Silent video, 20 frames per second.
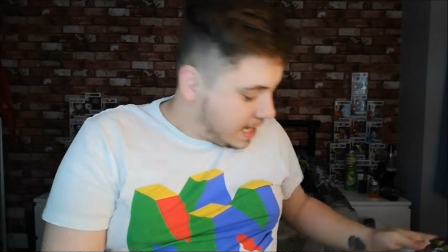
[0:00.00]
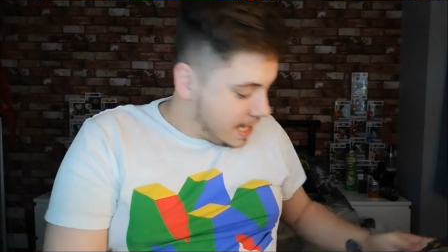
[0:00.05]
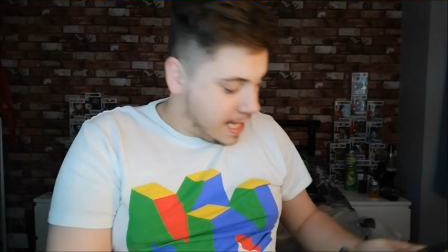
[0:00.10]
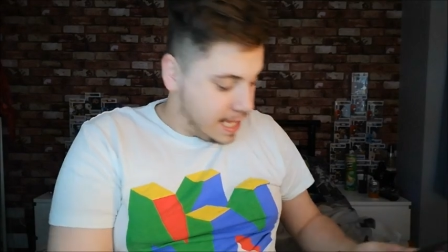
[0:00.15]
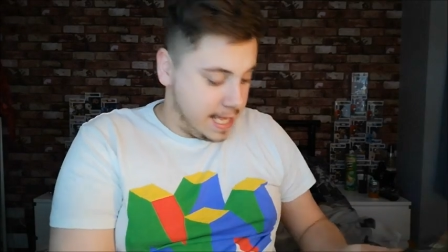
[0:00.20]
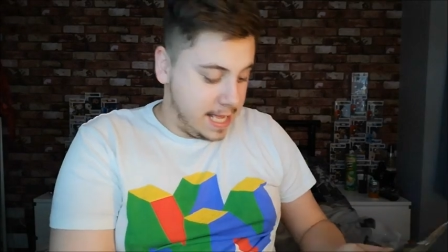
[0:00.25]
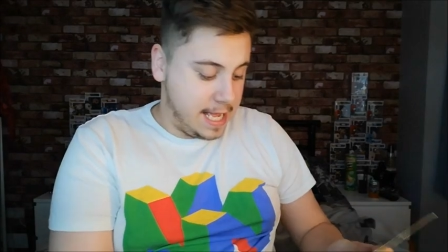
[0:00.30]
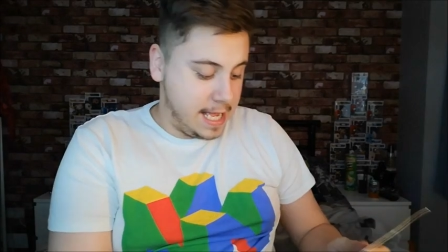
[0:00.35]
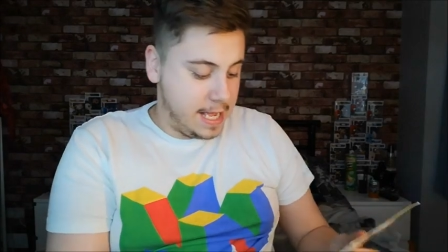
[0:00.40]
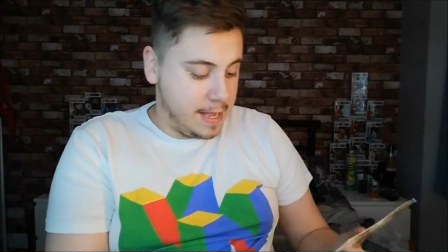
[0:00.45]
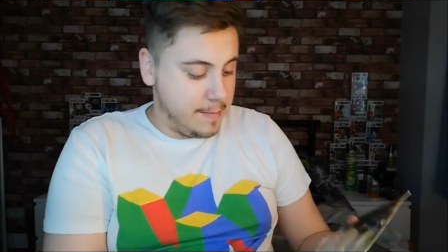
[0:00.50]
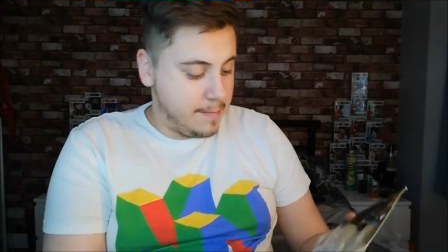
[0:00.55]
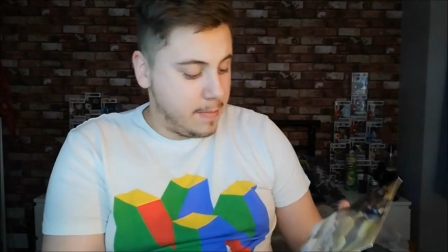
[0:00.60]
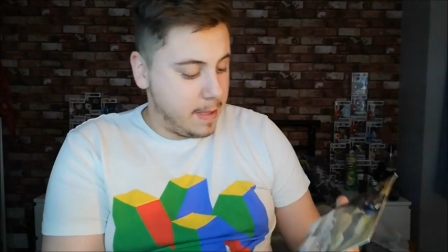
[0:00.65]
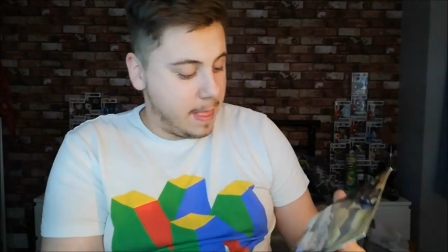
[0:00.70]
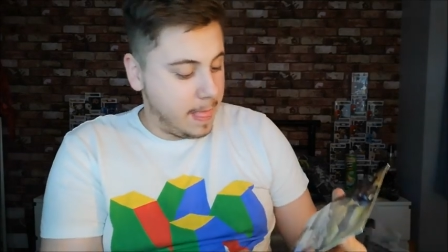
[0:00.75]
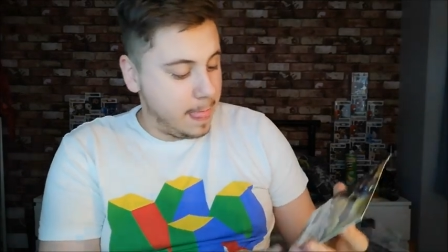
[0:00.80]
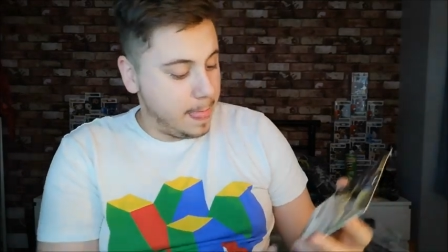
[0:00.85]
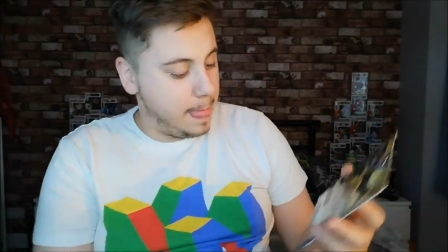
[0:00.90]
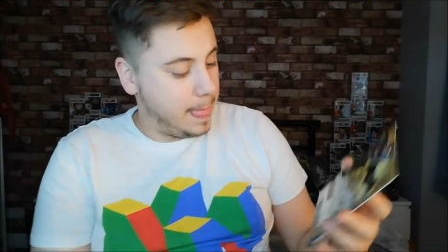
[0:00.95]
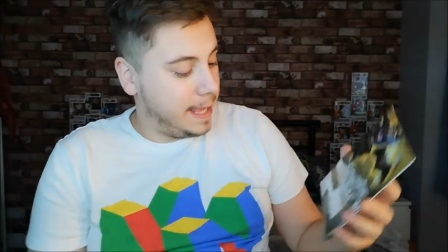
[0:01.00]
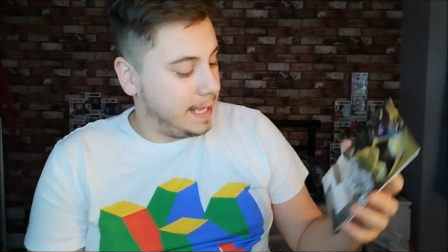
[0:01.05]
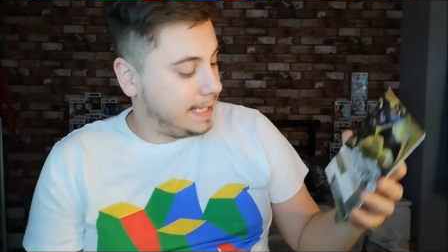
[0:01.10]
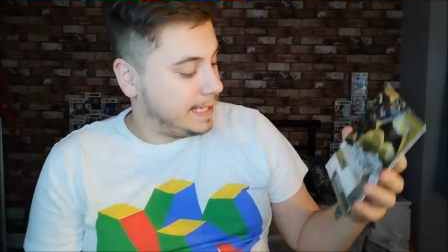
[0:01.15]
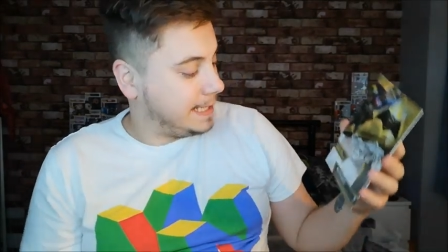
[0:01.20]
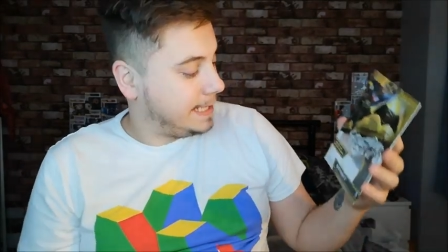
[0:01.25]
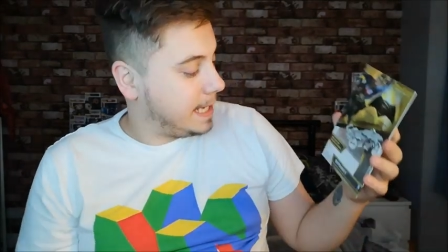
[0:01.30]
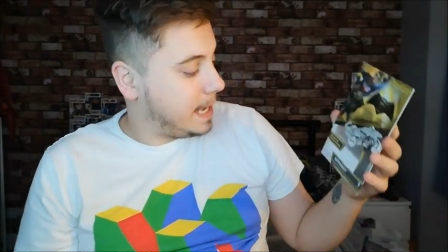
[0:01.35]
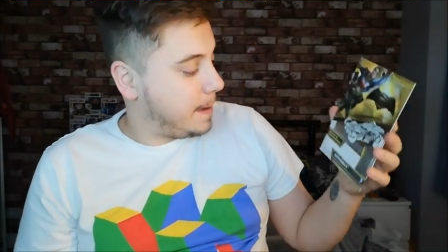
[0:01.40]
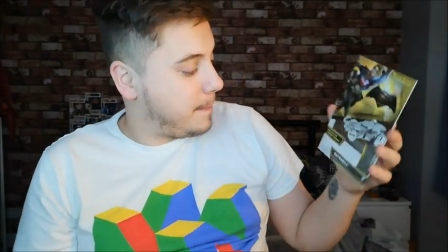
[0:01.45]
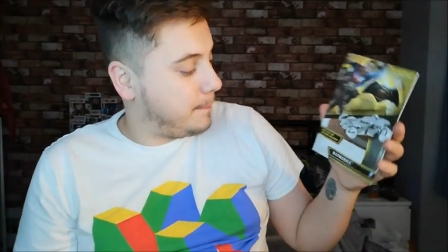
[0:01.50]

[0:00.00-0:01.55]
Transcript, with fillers: Um, this